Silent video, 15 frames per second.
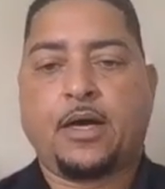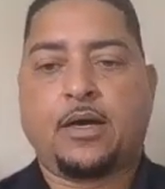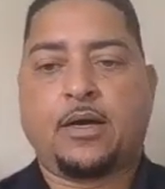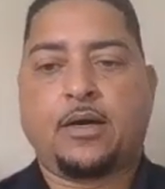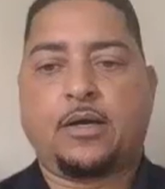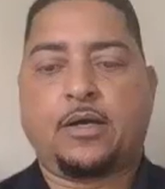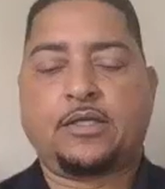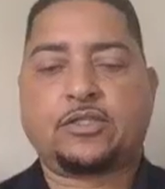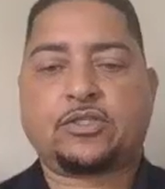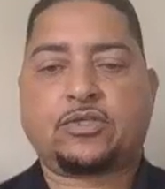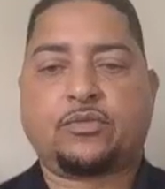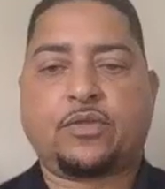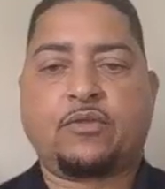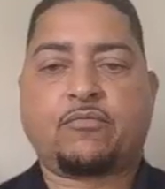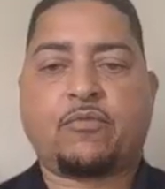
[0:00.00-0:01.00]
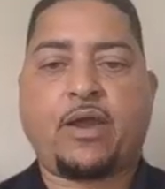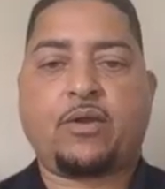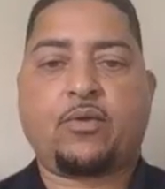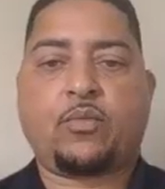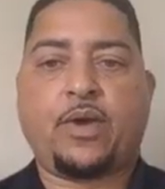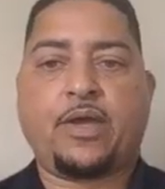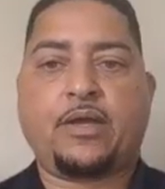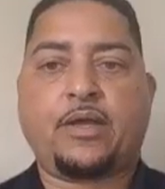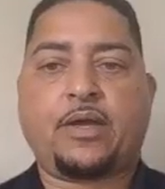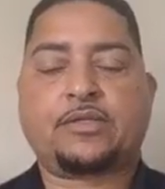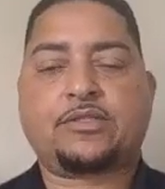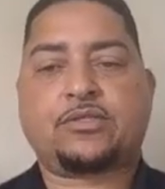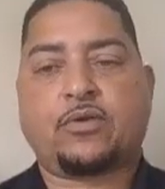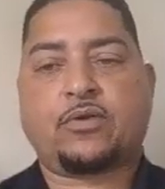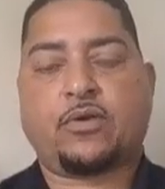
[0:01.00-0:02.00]
And so then right away, I
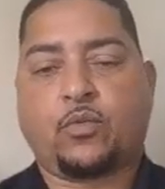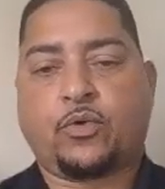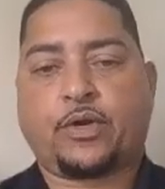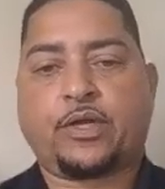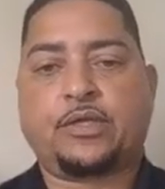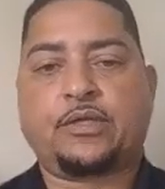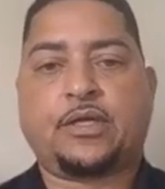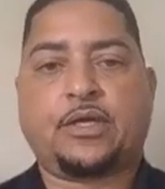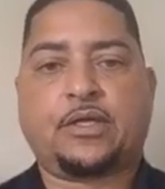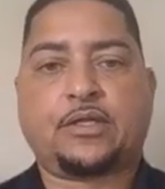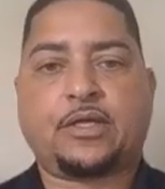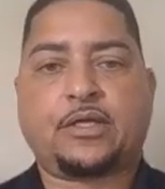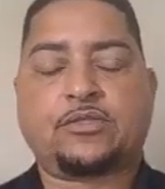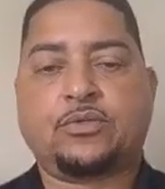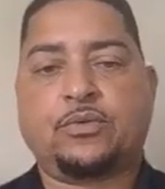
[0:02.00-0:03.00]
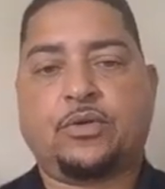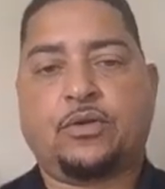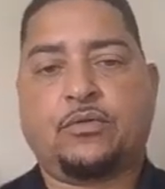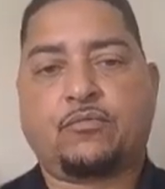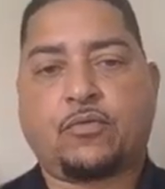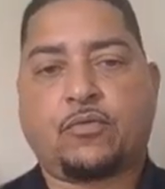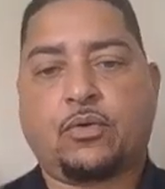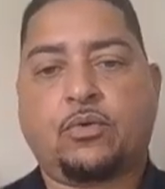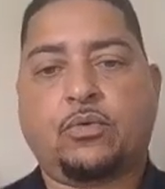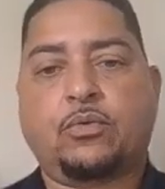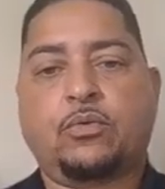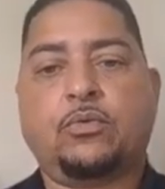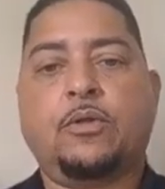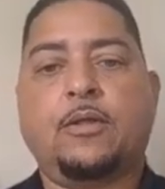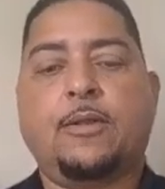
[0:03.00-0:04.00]
start working to get that student
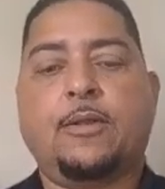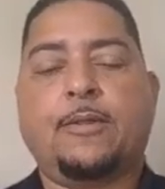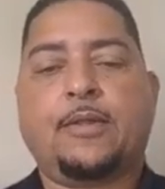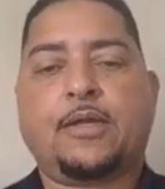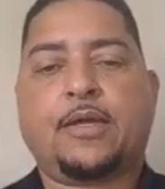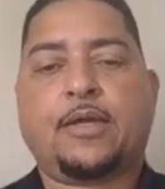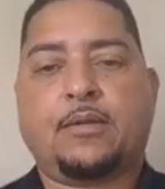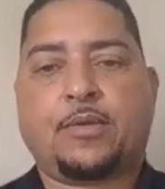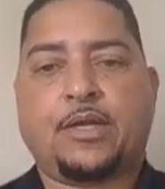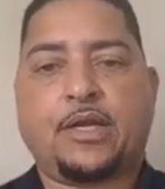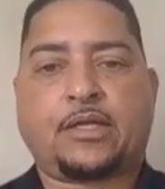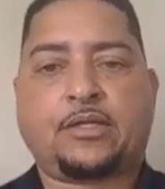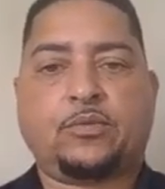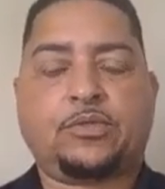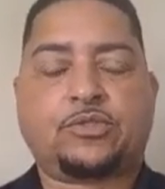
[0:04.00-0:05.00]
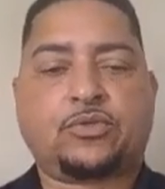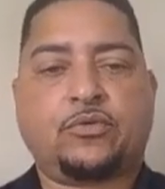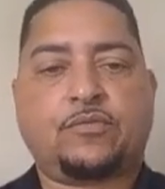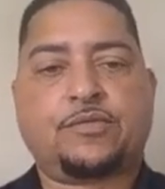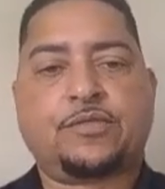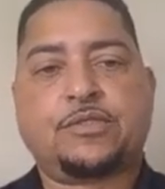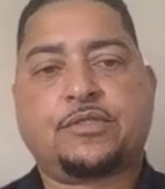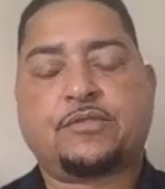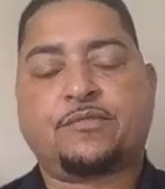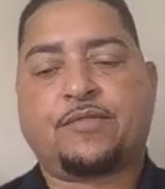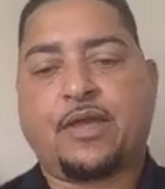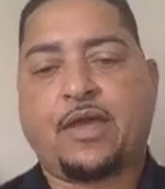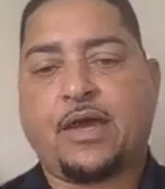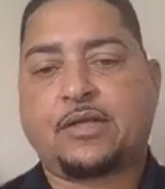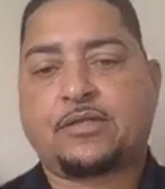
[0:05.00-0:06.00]
enrolled, get them connected with services if
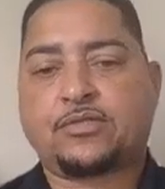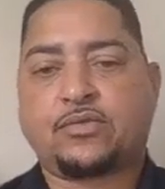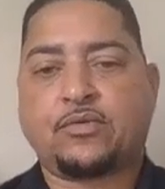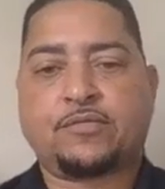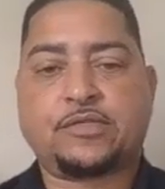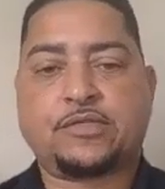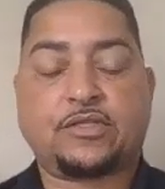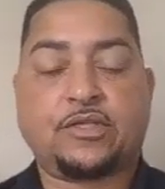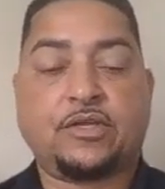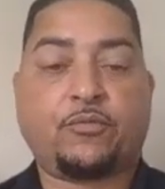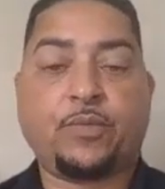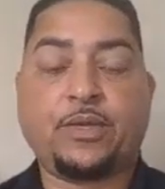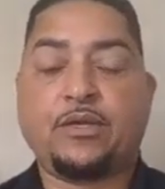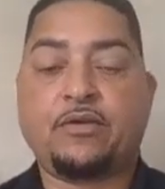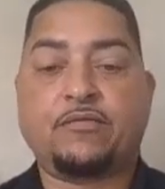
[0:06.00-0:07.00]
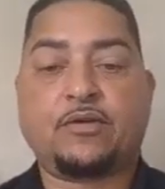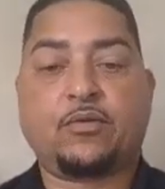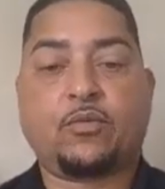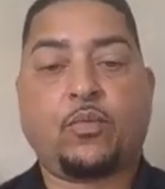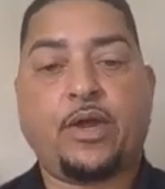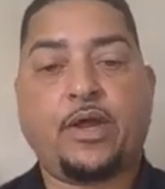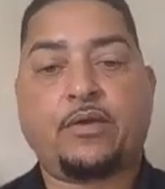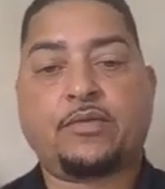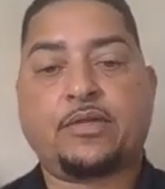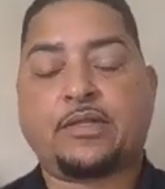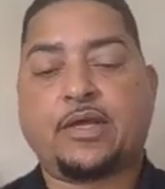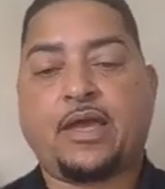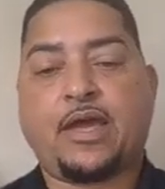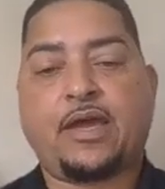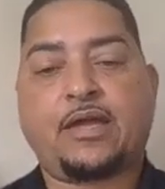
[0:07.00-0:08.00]
they had services, if we even aware that
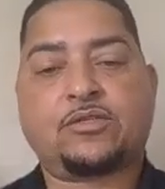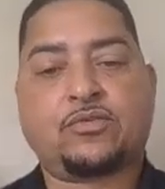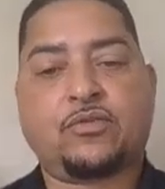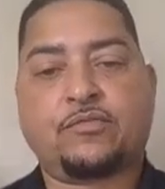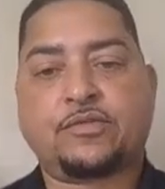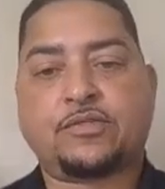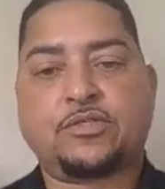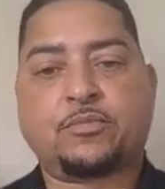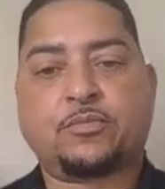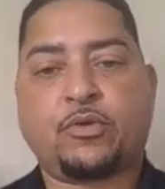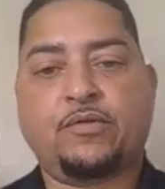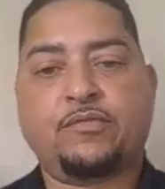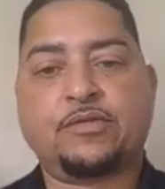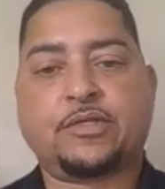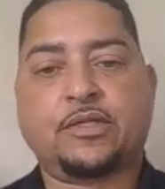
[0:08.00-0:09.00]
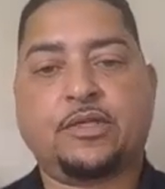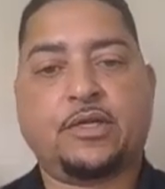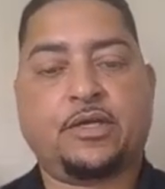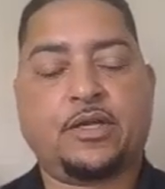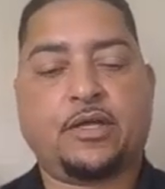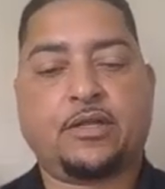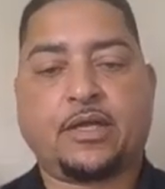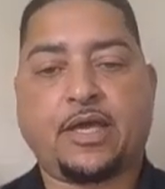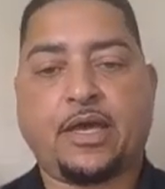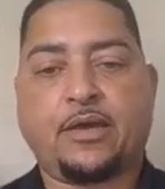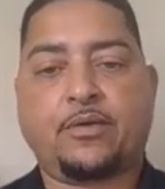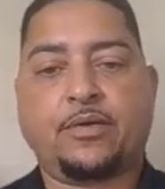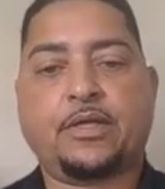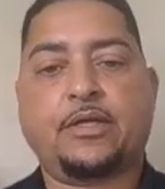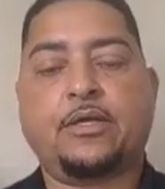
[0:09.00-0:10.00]
they had services previously in another
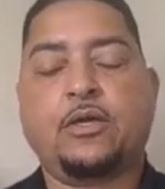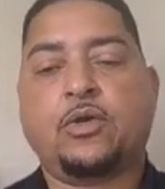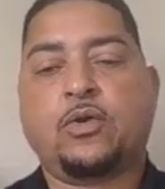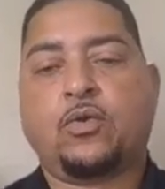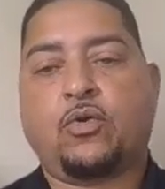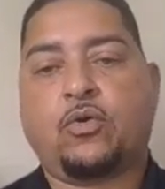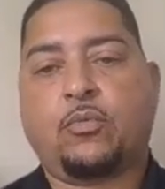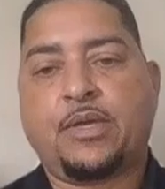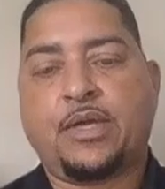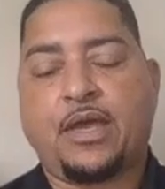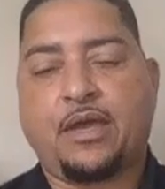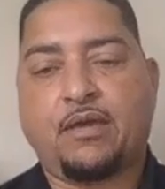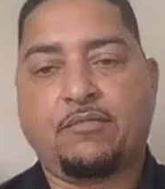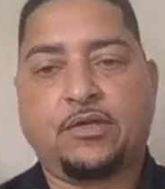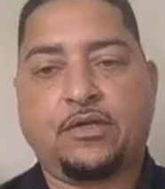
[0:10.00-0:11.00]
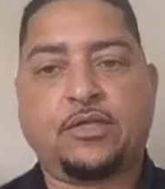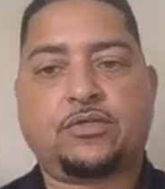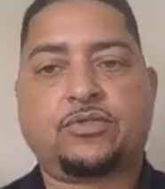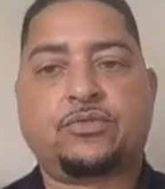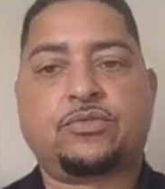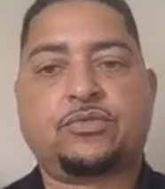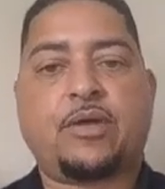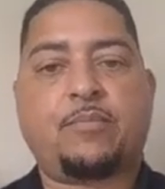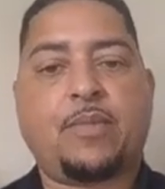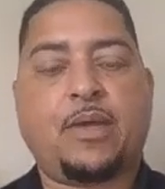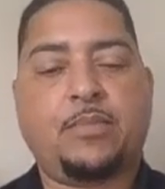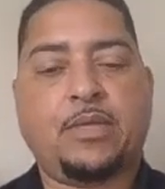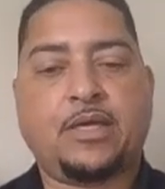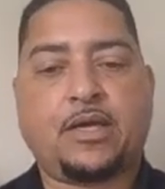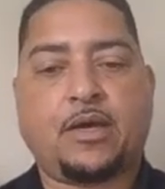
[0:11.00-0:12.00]
county, or behavior issues that
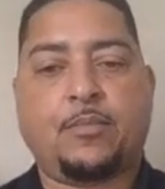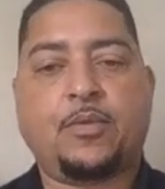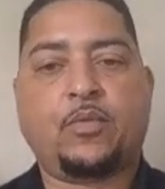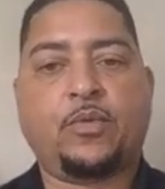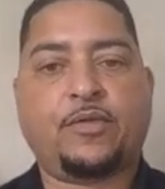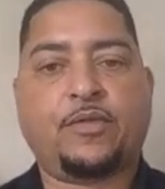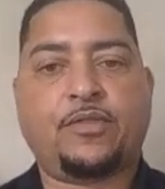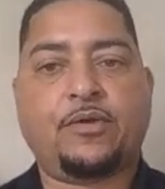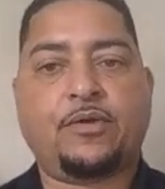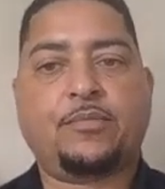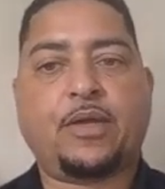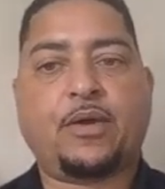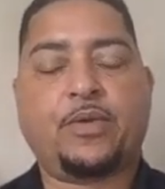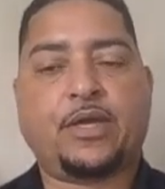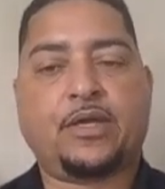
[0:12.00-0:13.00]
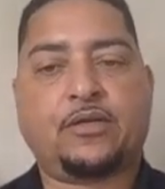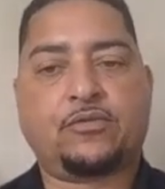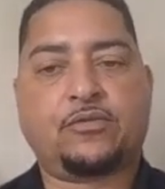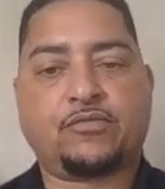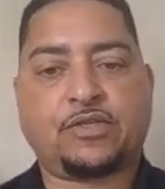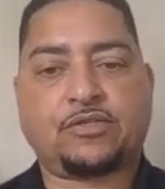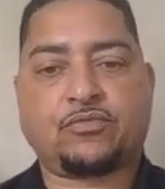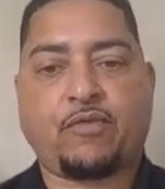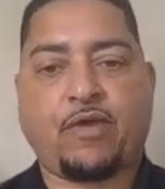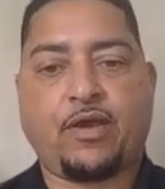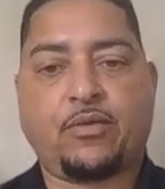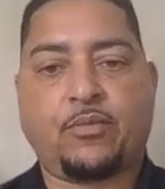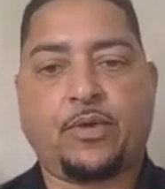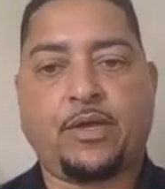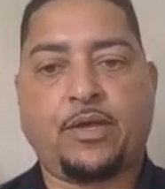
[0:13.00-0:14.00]
may be coming with them that we can address
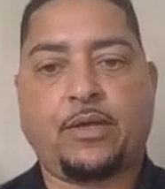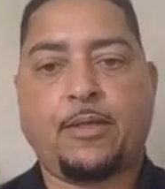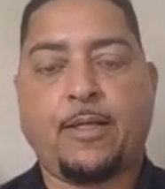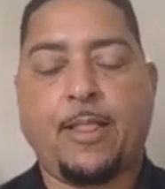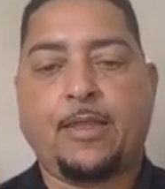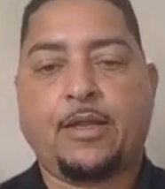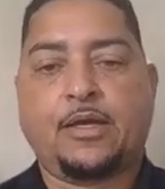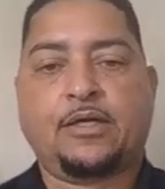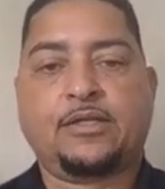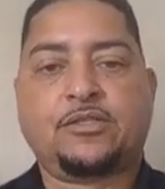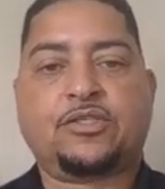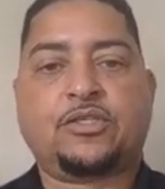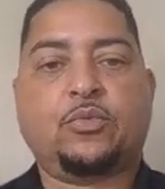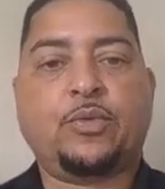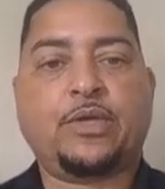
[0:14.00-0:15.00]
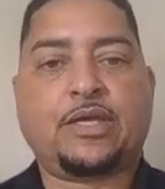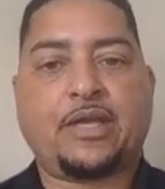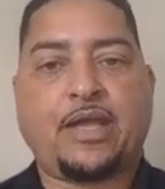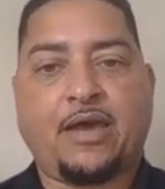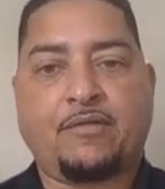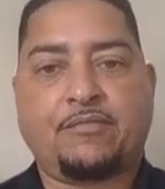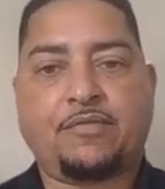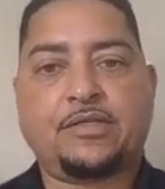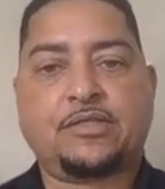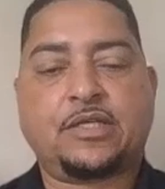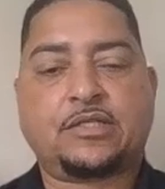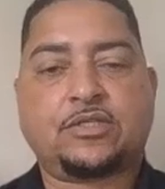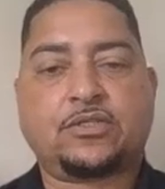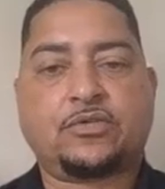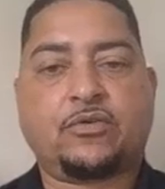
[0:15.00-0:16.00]
right away. Until we can have these
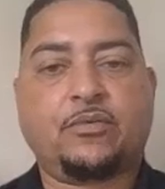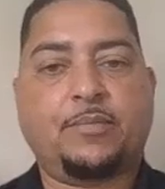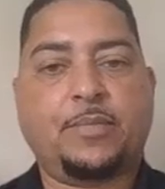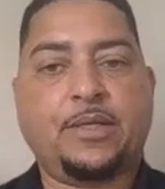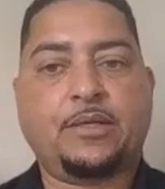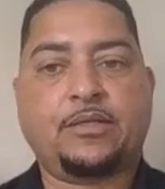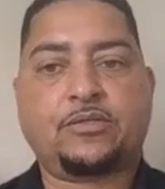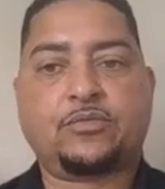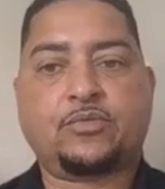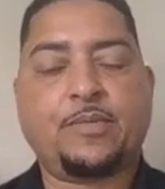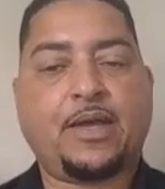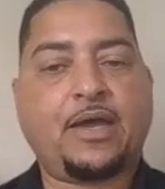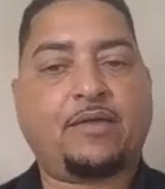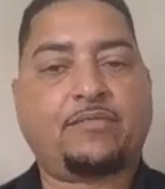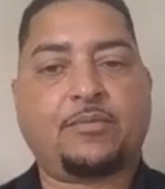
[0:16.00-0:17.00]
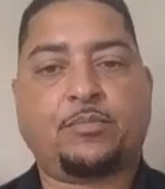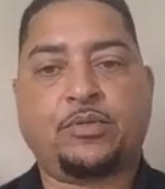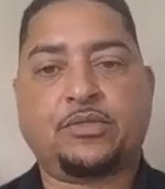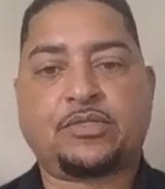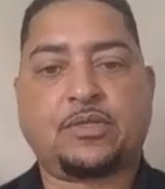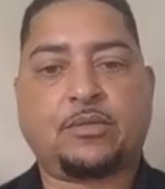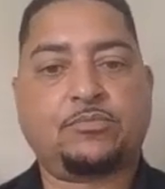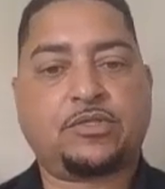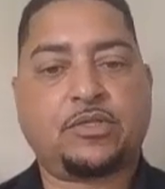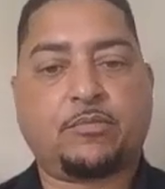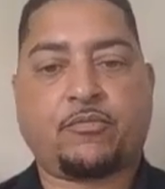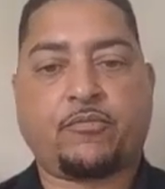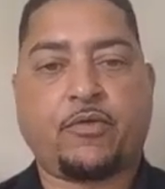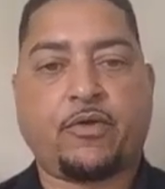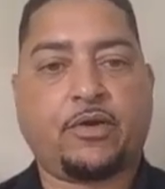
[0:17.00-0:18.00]
necessary meetings, we may have to put something
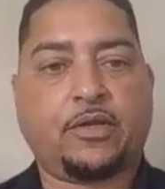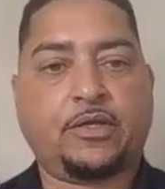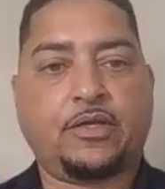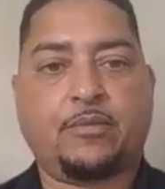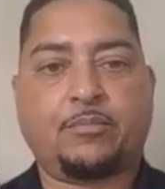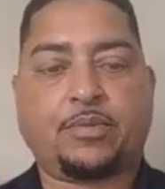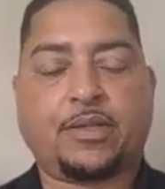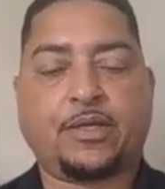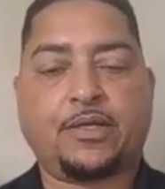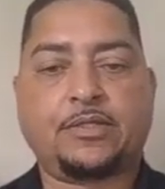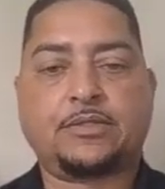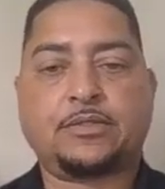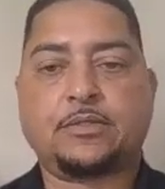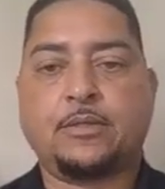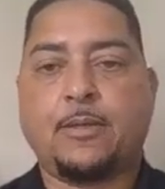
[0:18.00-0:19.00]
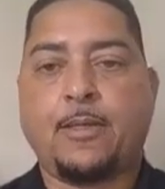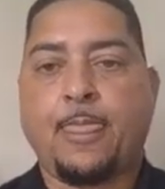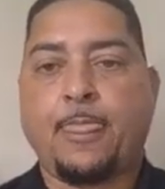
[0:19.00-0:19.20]
temporarily in place